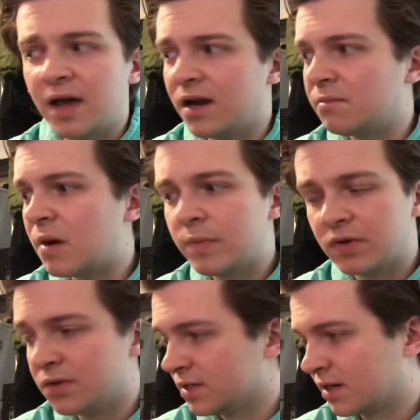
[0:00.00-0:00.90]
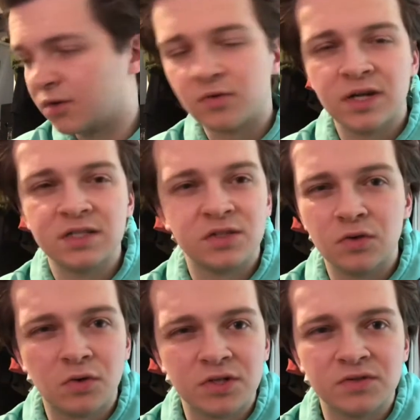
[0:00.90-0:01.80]
I remember there was like a crazy
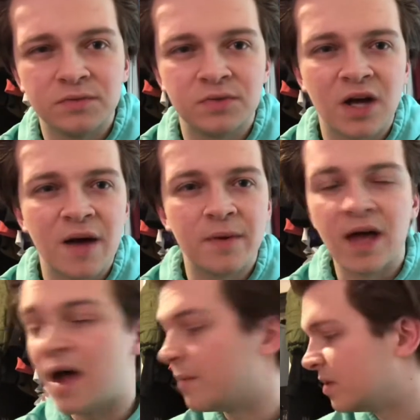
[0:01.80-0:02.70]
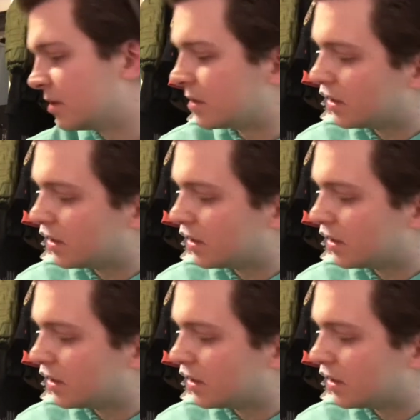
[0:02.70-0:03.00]
Nordstrom drop that happened,